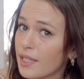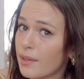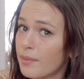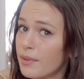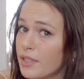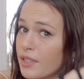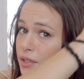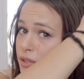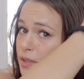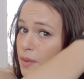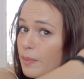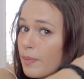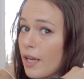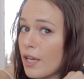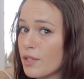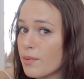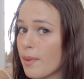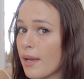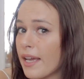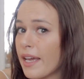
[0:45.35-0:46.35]
thing I'm gonna do is
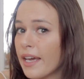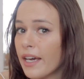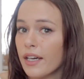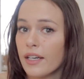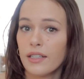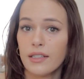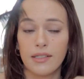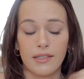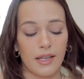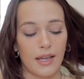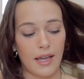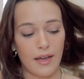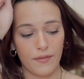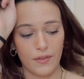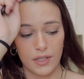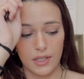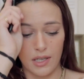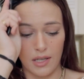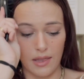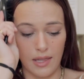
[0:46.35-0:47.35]
brush my hair because I
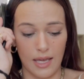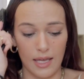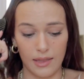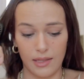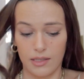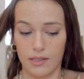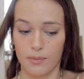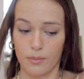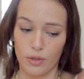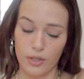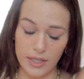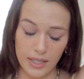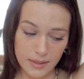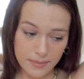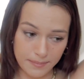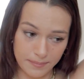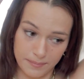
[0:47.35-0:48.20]
haven't done that this morning.